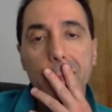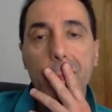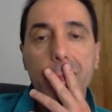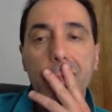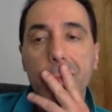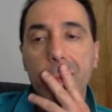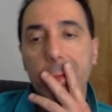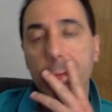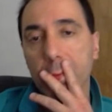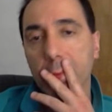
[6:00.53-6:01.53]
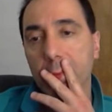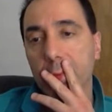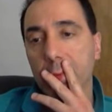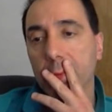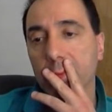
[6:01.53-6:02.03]

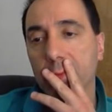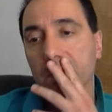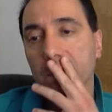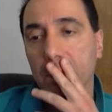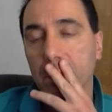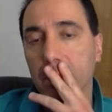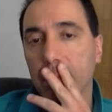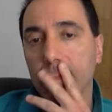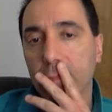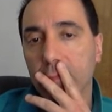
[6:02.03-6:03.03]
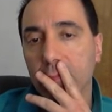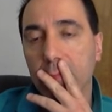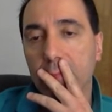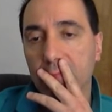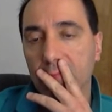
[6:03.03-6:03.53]

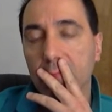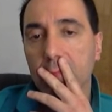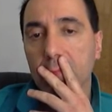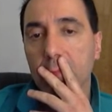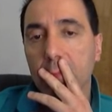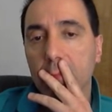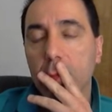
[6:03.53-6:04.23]
The person shown says nothing.